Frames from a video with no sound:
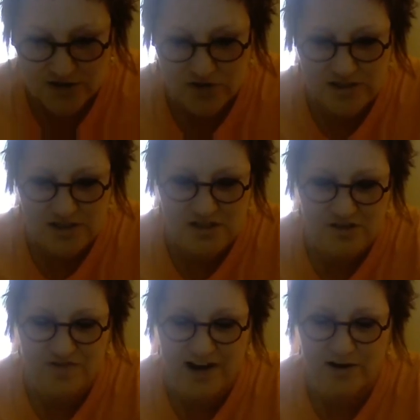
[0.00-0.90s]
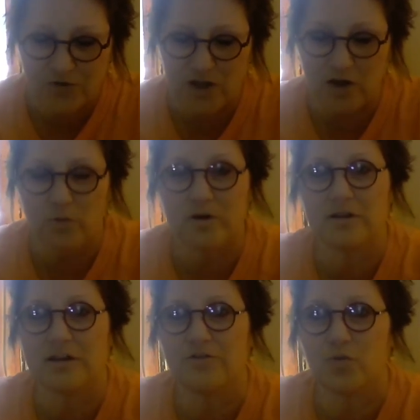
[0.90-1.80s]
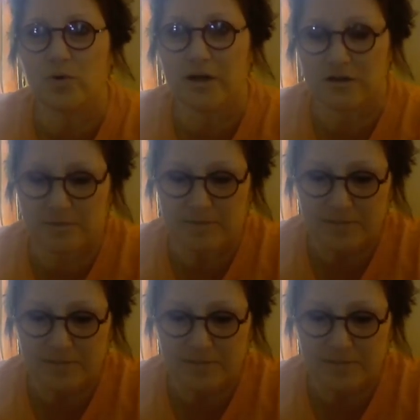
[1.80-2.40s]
this is the final thing I want to leave you with.